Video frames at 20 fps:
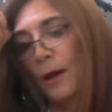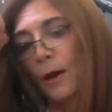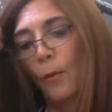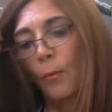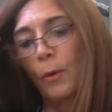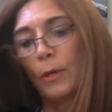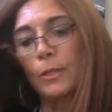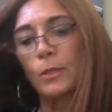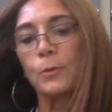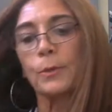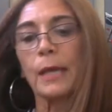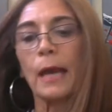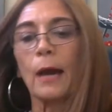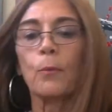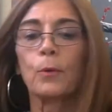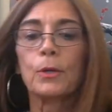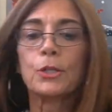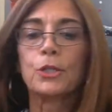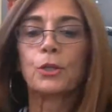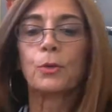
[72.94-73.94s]
When you get
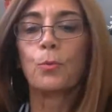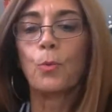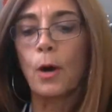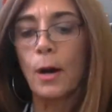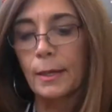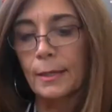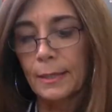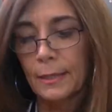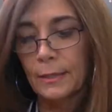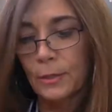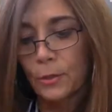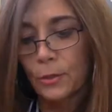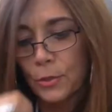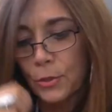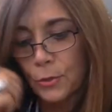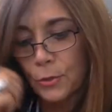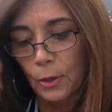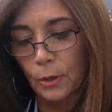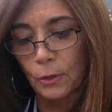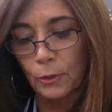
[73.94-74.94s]
what you want in your
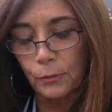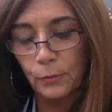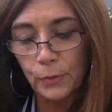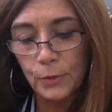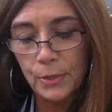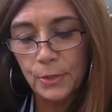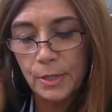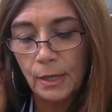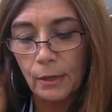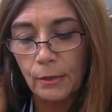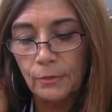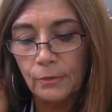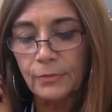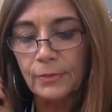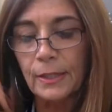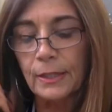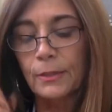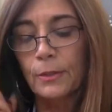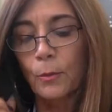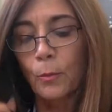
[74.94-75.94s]
struggle for self
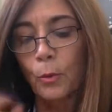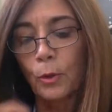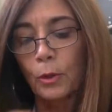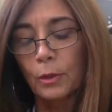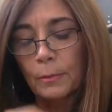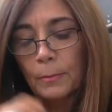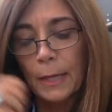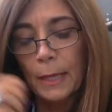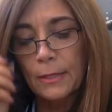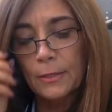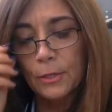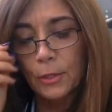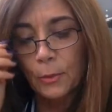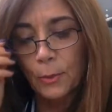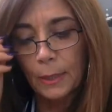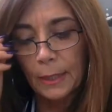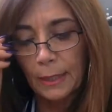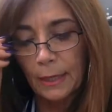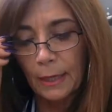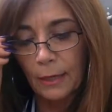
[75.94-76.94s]
and the world makes you
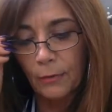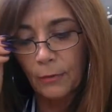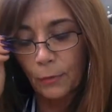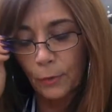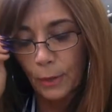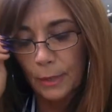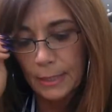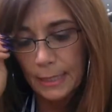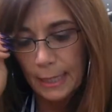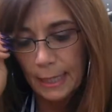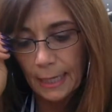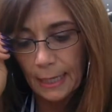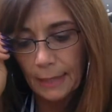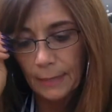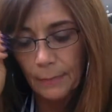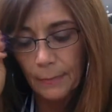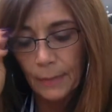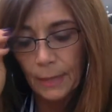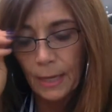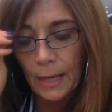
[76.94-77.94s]
a king for a day,
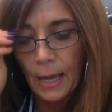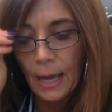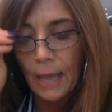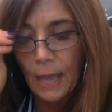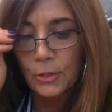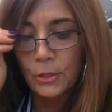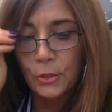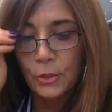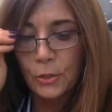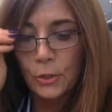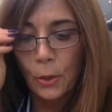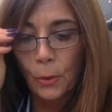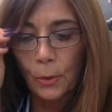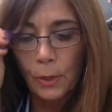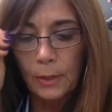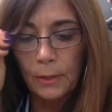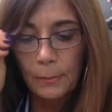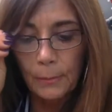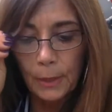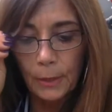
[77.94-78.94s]
just go to
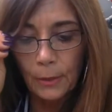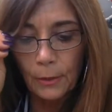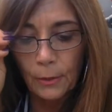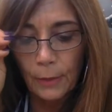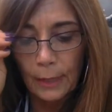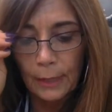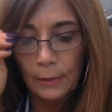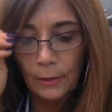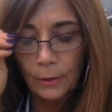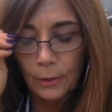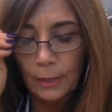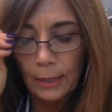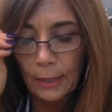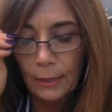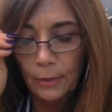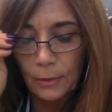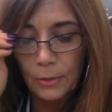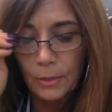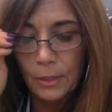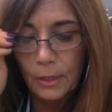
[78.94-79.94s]
the mirror and look at
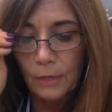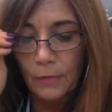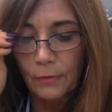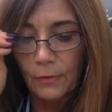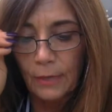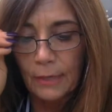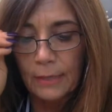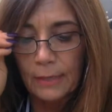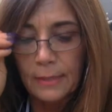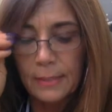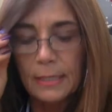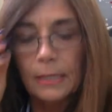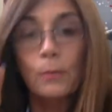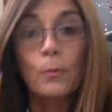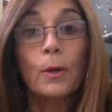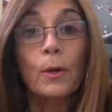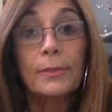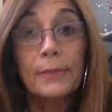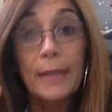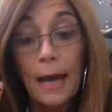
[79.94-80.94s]
yourself and see
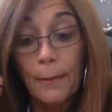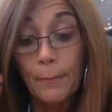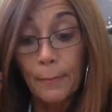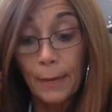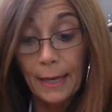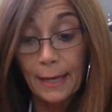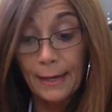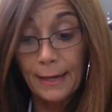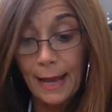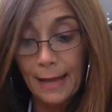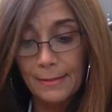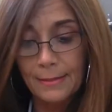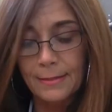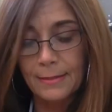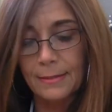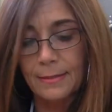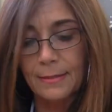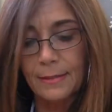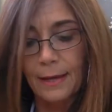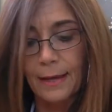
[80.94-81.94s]
what that man has
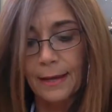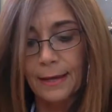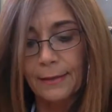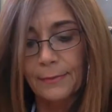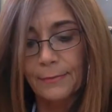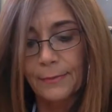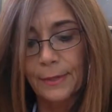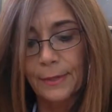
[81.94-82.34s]
to say.